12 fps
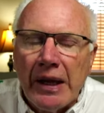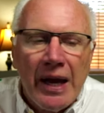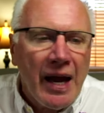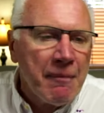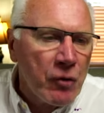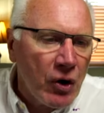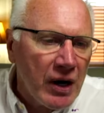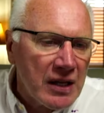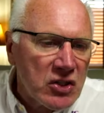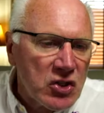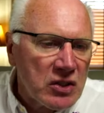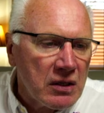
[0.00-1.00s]

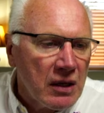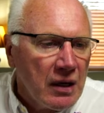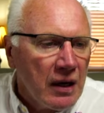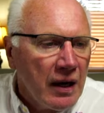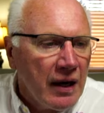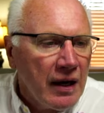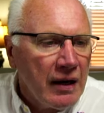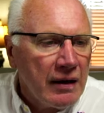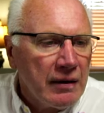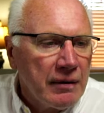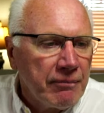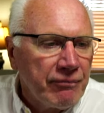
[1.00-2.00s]
Emirates,
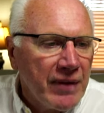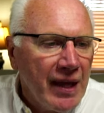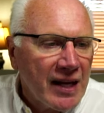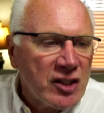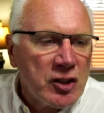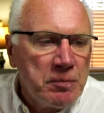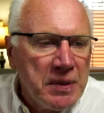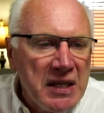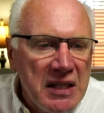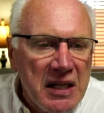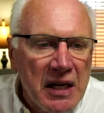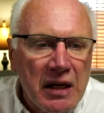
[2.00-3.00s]

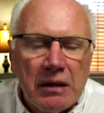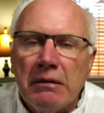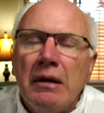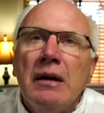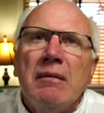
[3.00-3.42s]
Expedia,